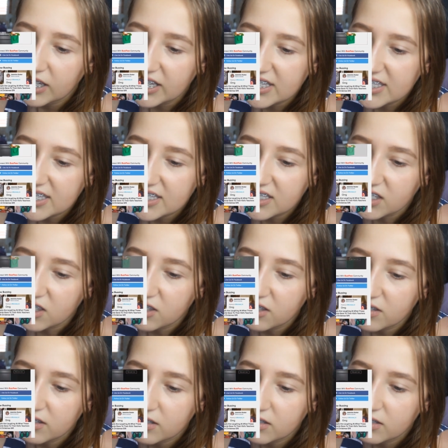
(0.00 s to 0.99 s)
I guess these are
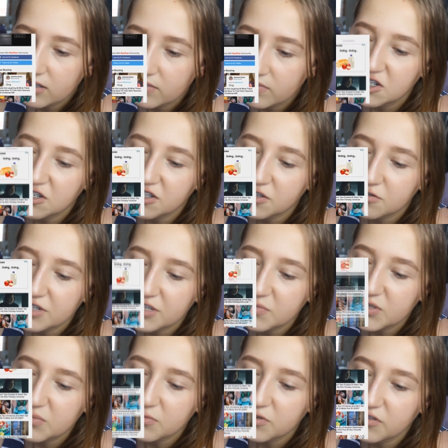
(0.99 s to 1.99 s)
cute. Choose a
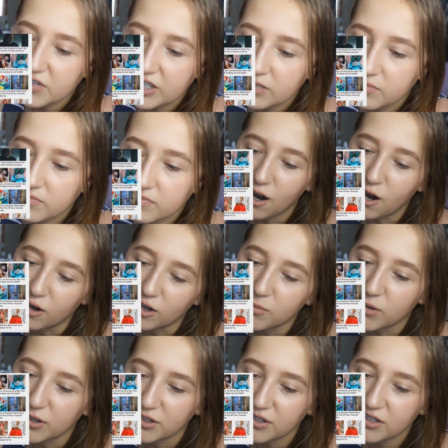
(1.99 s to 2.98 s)
Christmas movie. Oh,
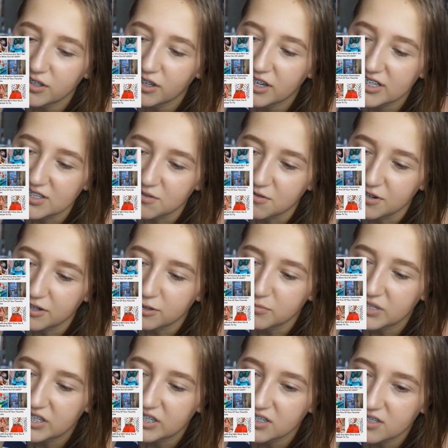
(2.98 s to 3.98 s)
come on, you guys already
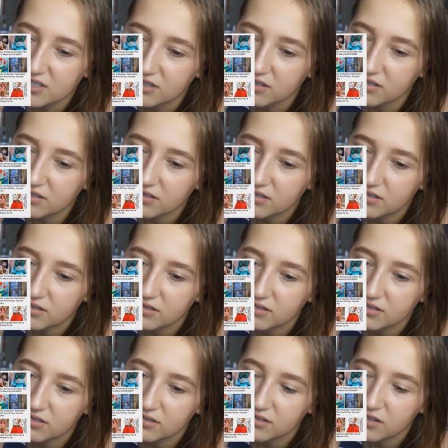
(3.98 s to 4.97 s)
know my answer.
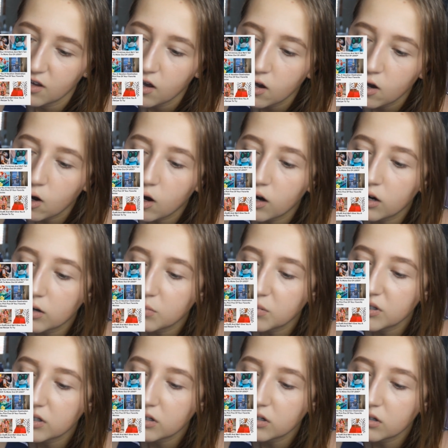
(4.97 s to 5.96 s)
Oh,
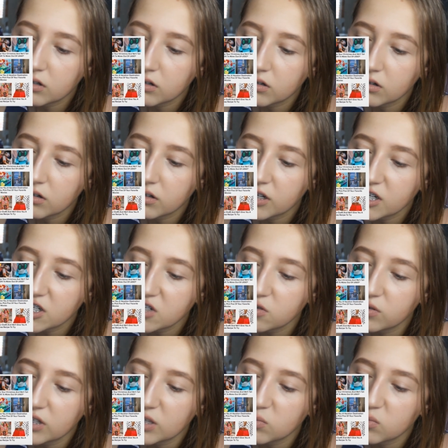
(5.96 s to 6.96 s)
but, oh,
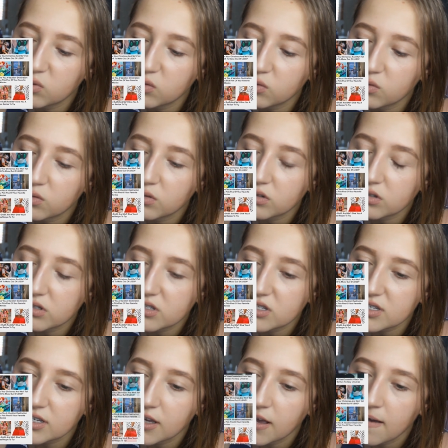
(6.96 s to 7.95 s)
National
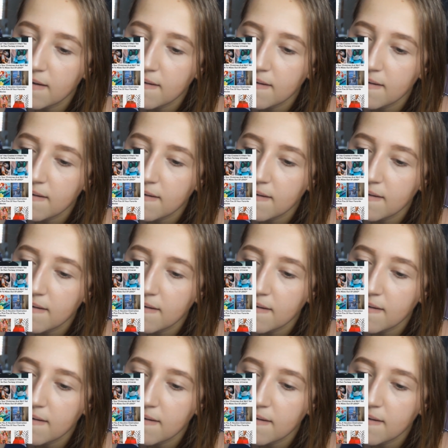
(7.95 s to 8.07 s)
Lampoons.